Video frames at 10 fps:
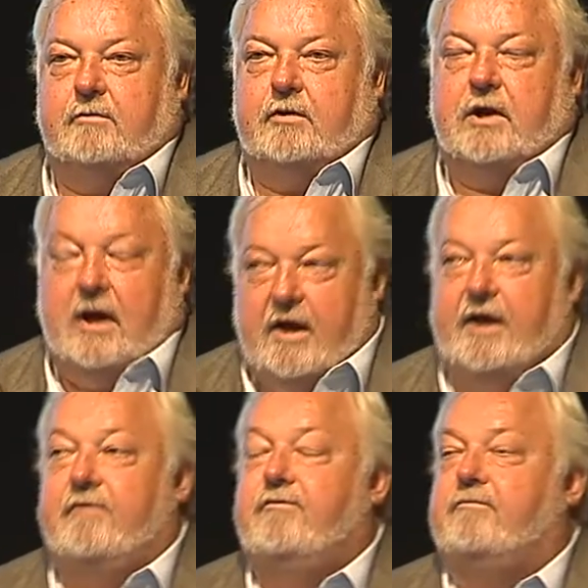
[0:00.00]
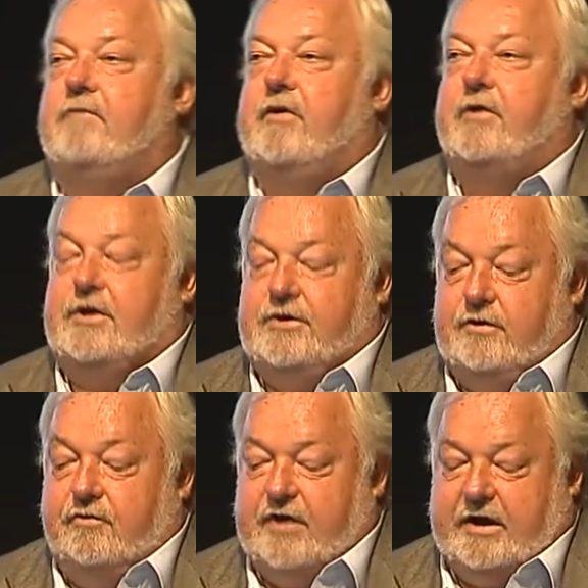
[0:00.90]
Clients are in a
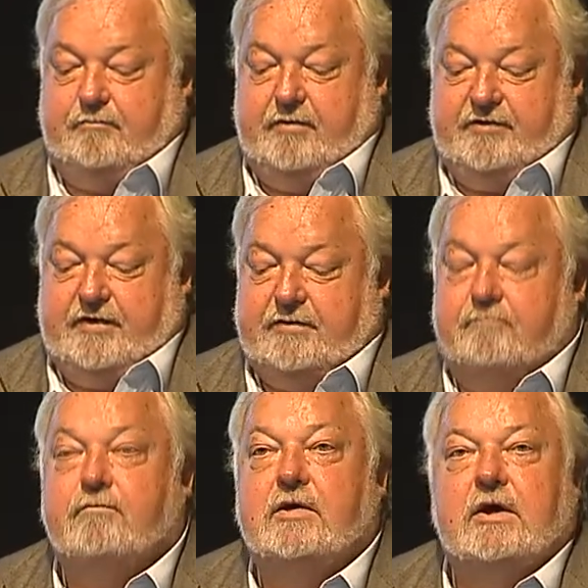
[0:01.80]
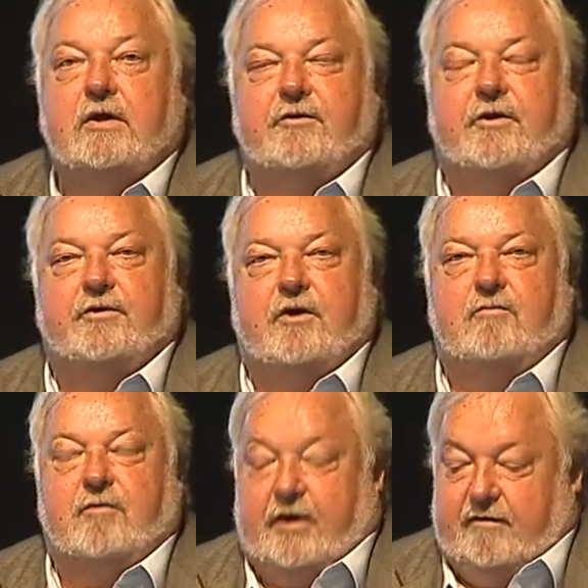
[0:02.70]
unique position to
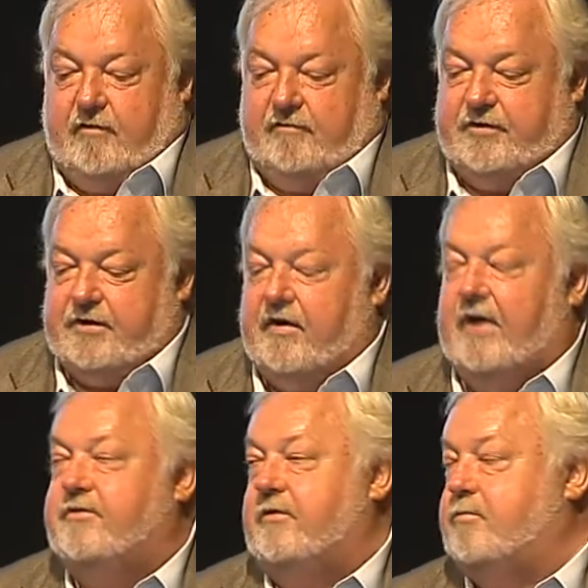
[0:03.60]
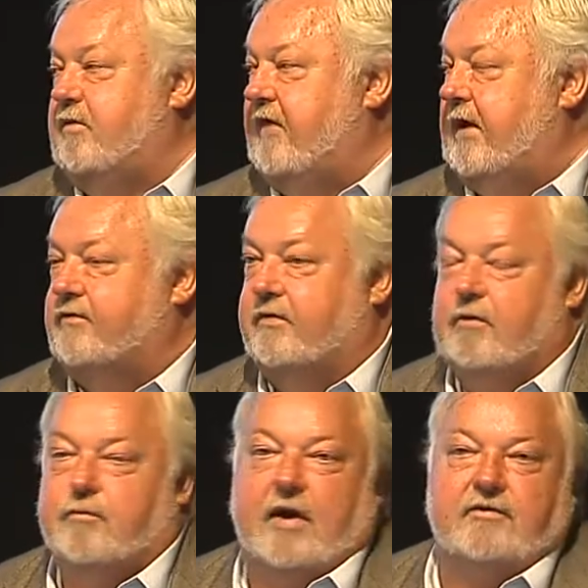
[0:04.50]
determine the level of integration that prevails on
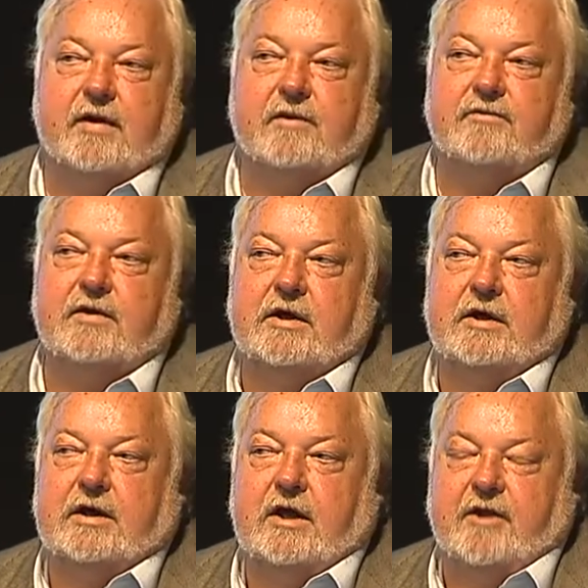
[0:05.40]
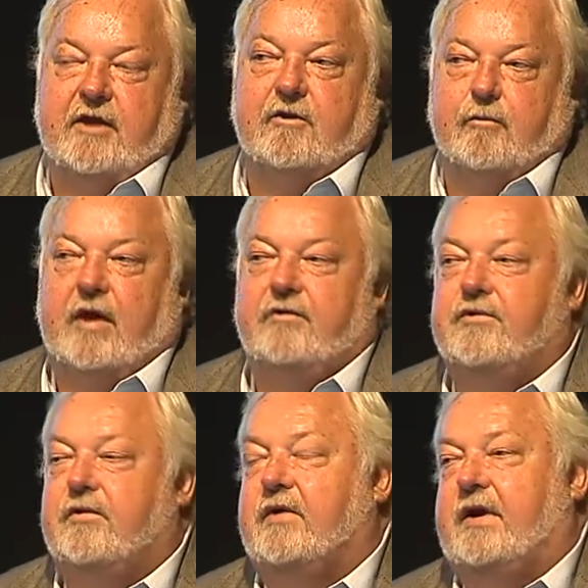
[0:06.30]
their projects. They're the ones
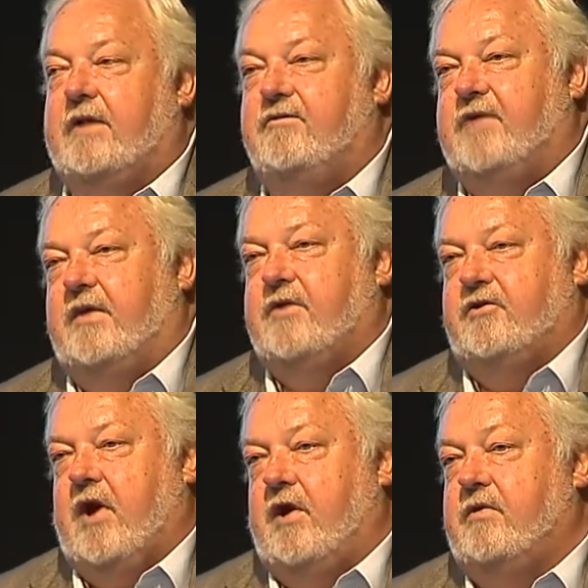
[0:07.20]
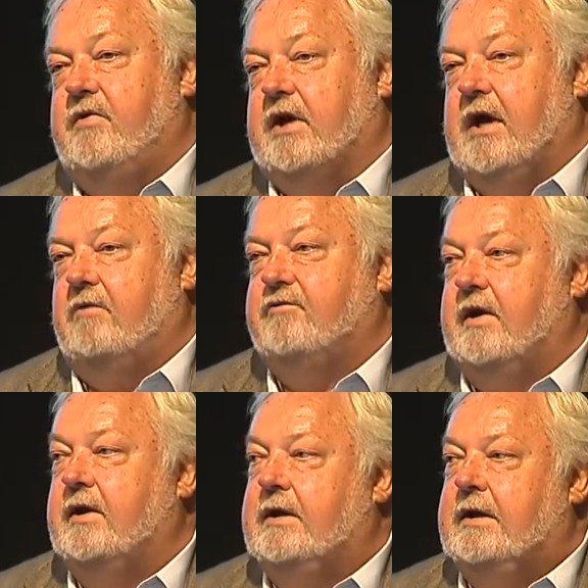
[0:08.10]
who can set the tone, the
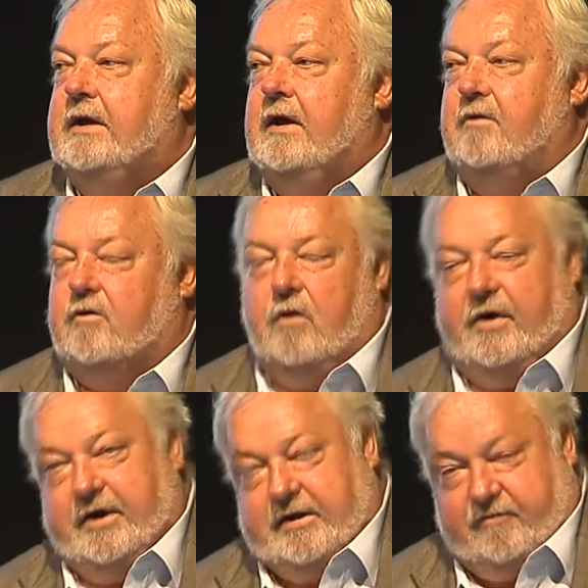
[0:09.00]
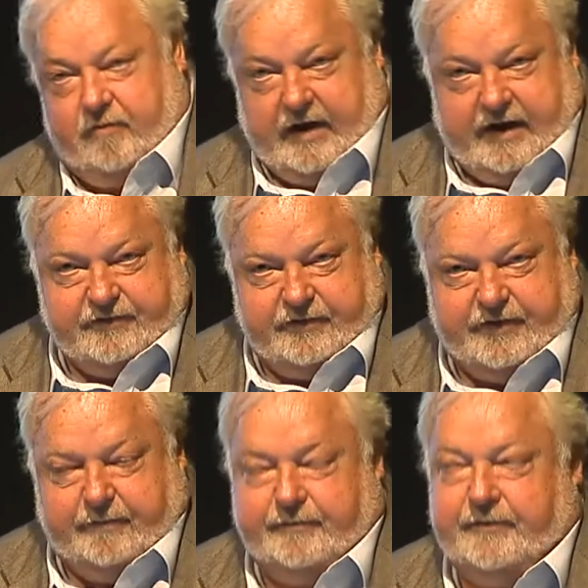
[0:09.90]
culture, the quality of the
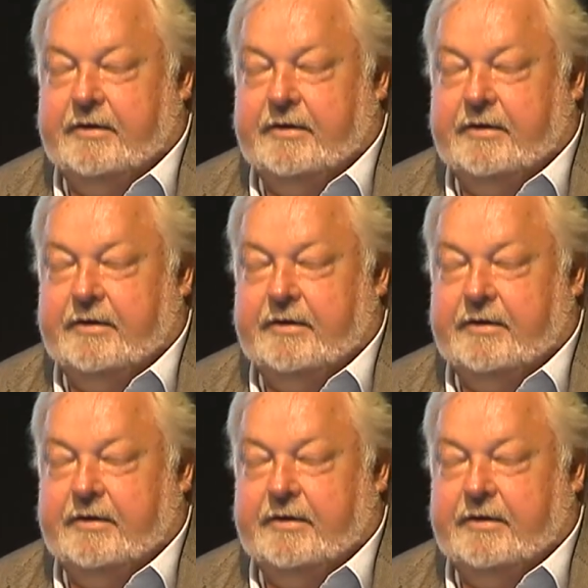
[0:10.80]
relationships,